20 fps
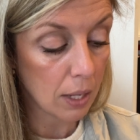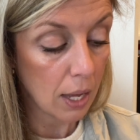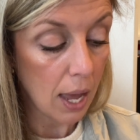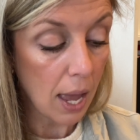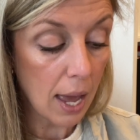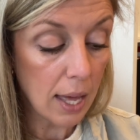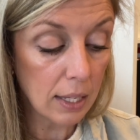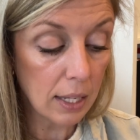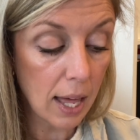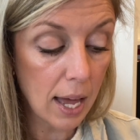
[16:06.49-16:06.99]

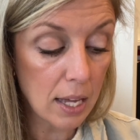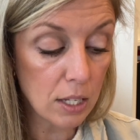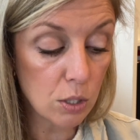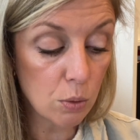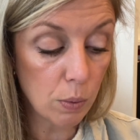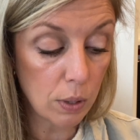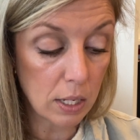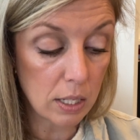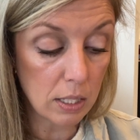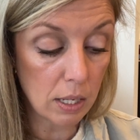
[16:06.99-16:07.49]
At last,
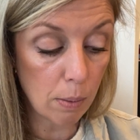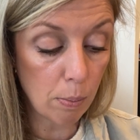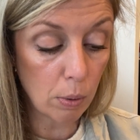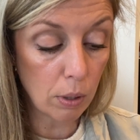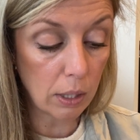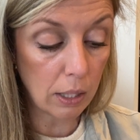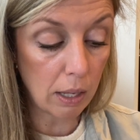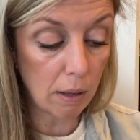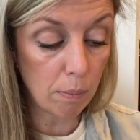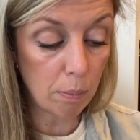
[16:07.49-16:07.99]
when his upper
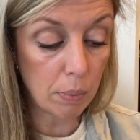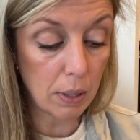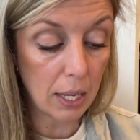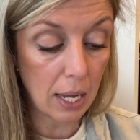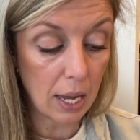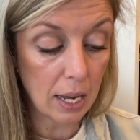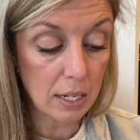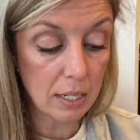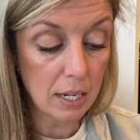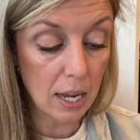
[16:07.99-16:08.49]
lip
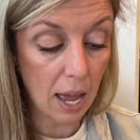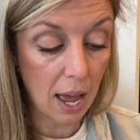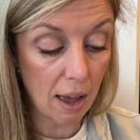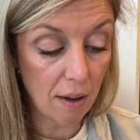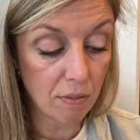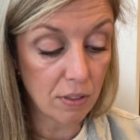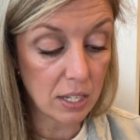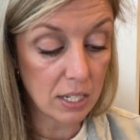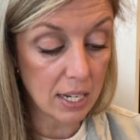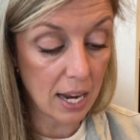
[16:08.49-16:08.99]
began to
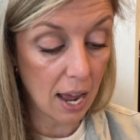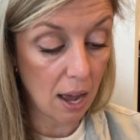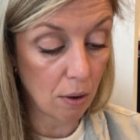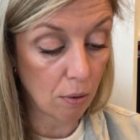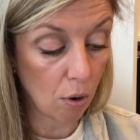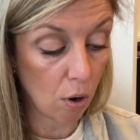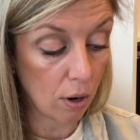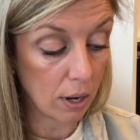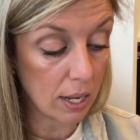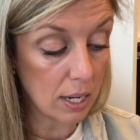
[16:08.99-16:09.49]
have the down
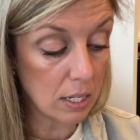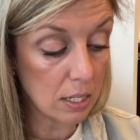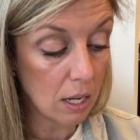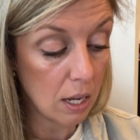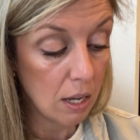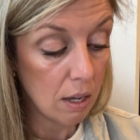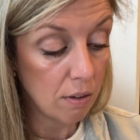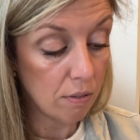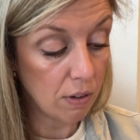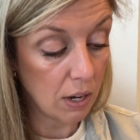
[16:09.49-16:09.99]
on it,
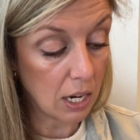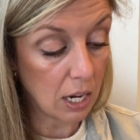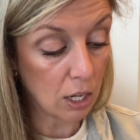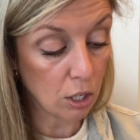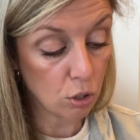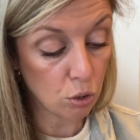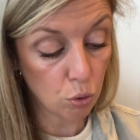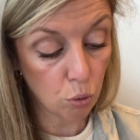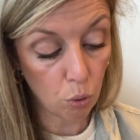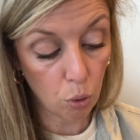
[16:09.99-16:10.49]

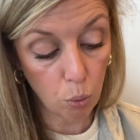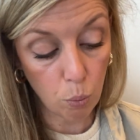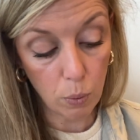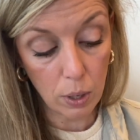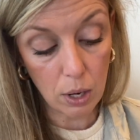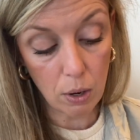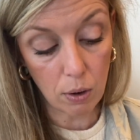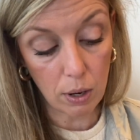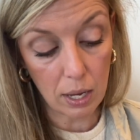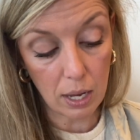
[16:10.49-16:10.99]
Phoenix grew
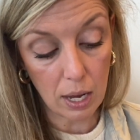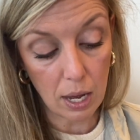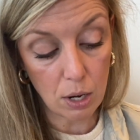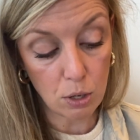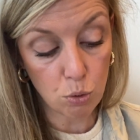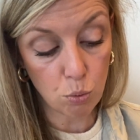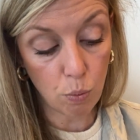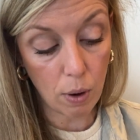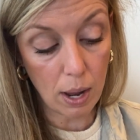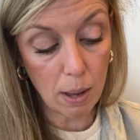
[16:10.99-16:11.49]
weary,
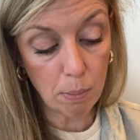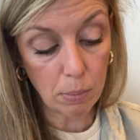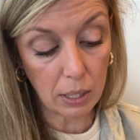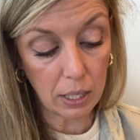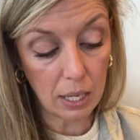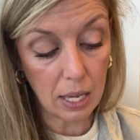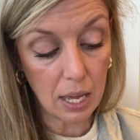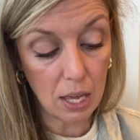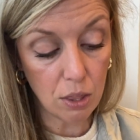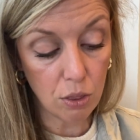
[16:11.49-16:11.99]
and rambling
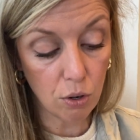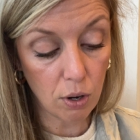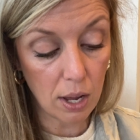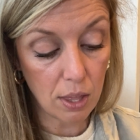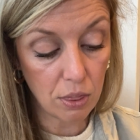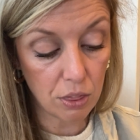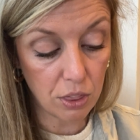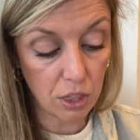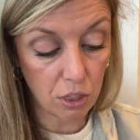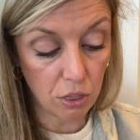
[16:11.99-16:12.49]
hither
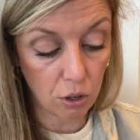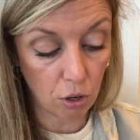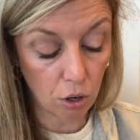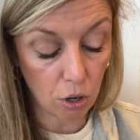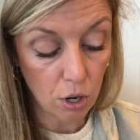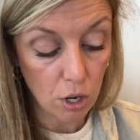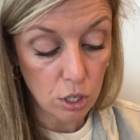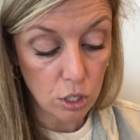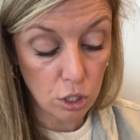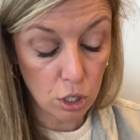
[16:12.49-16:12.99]
and thither
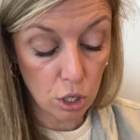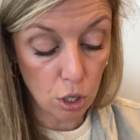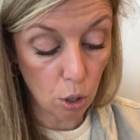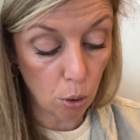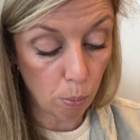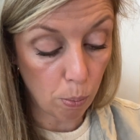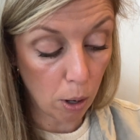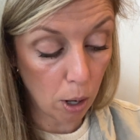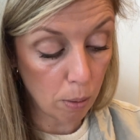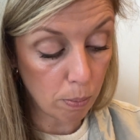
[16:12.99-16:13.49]
to no
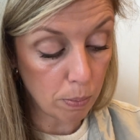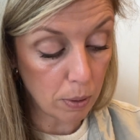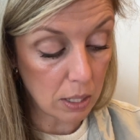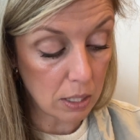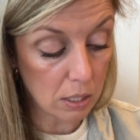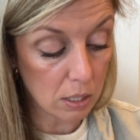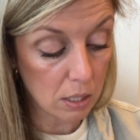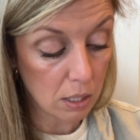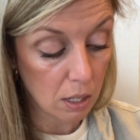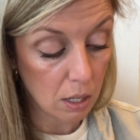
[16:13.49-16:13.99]

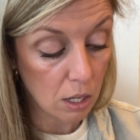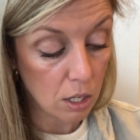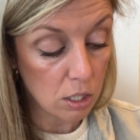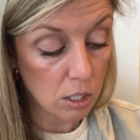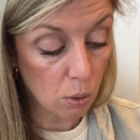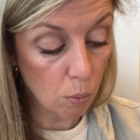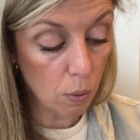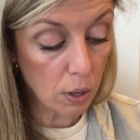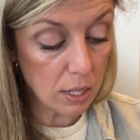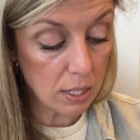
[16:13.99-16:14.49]
purpose. So
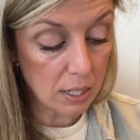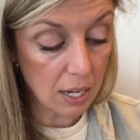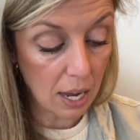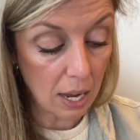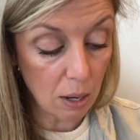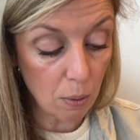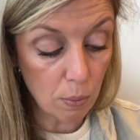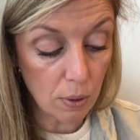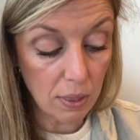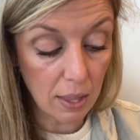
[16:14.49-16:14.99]
one day,
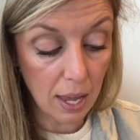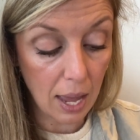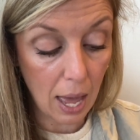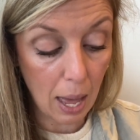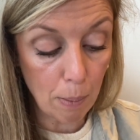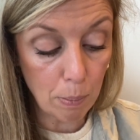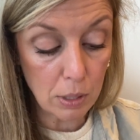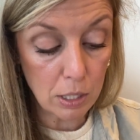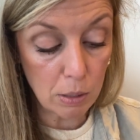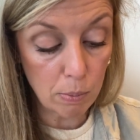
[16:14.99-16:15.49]
when they
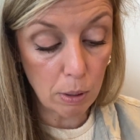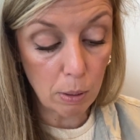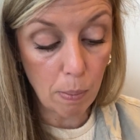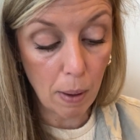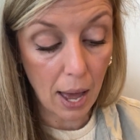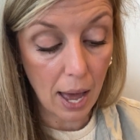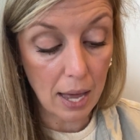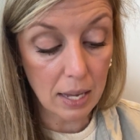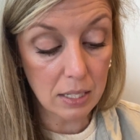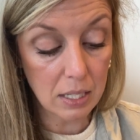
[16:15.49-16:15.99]
happened to be
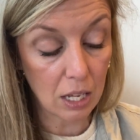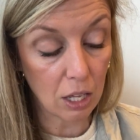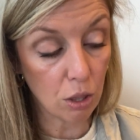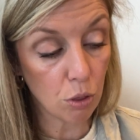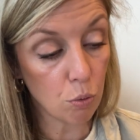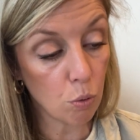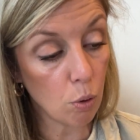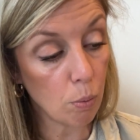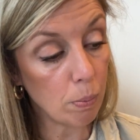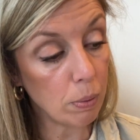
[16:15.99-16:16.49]
passing
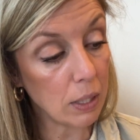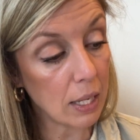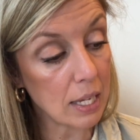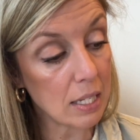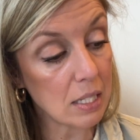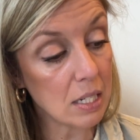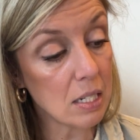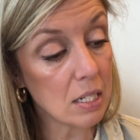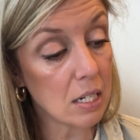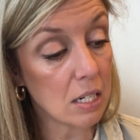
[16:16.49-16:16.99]
through a
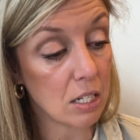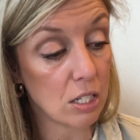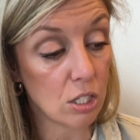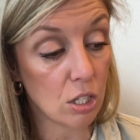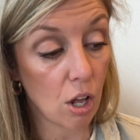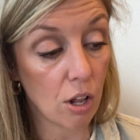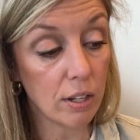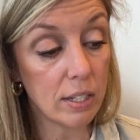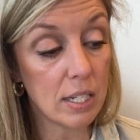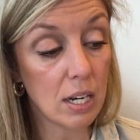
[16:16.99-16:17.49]
pleasant and
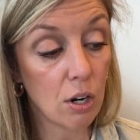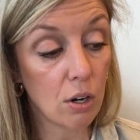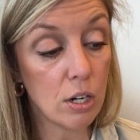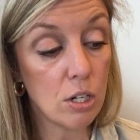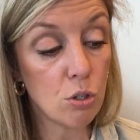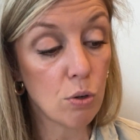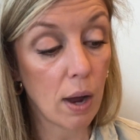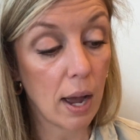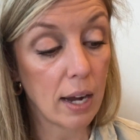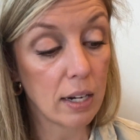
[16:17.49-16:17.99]
solitary
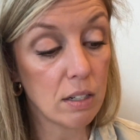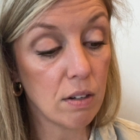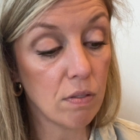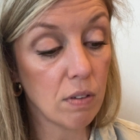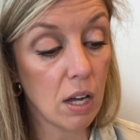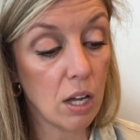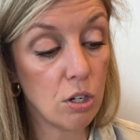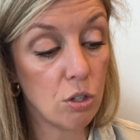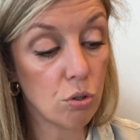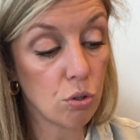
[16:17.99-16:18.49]
tract of
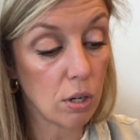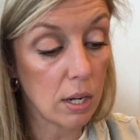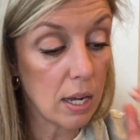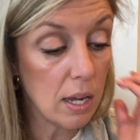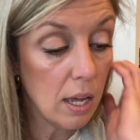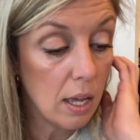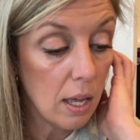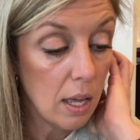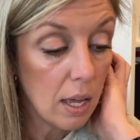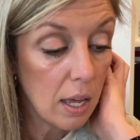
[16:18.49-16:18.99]
country,
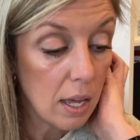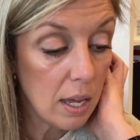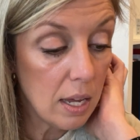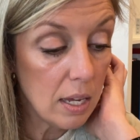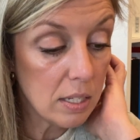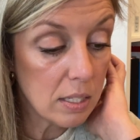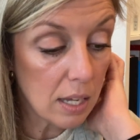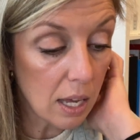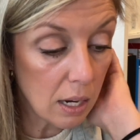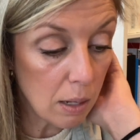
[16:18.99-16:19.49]
he
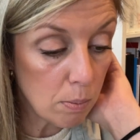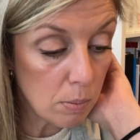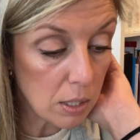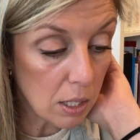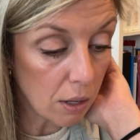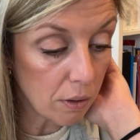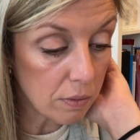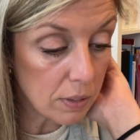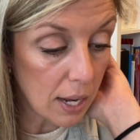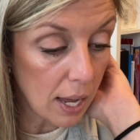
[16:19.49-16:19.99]
sat
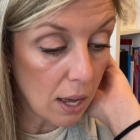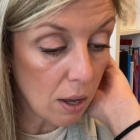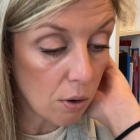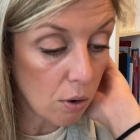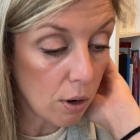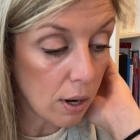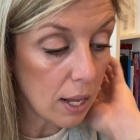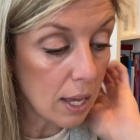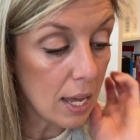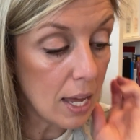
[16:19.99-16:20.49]
himself down
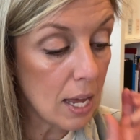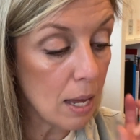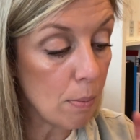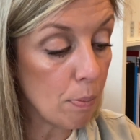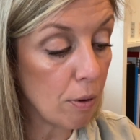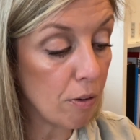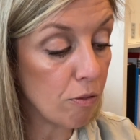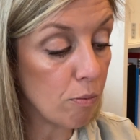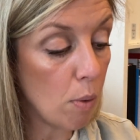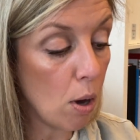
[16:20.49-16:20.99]
on a heap
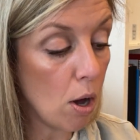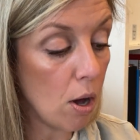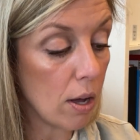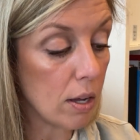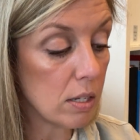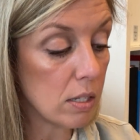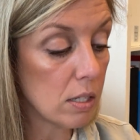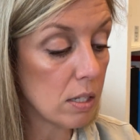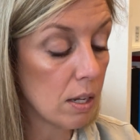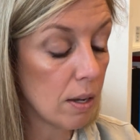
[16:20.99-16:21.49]
of
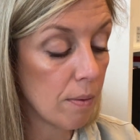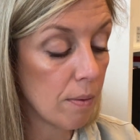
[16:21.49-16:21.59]
moss.